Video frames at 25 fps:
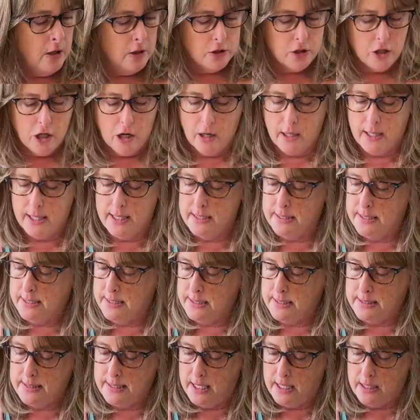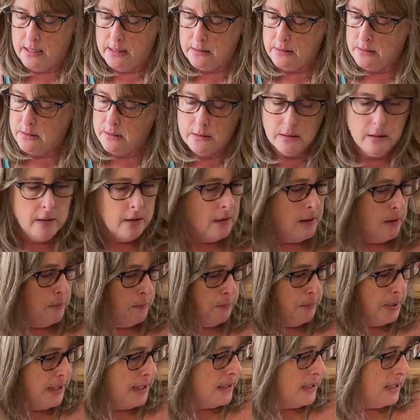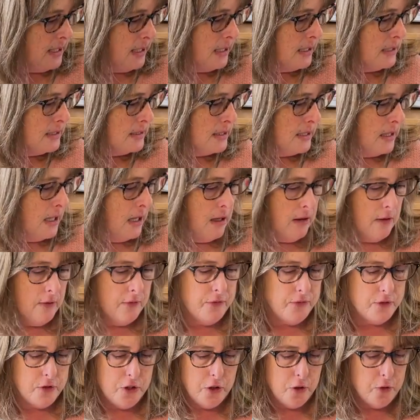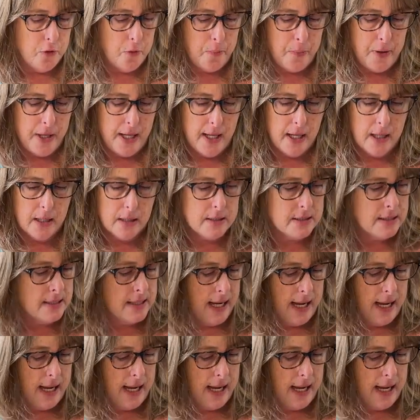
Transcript: Target sells big things of toothpicks,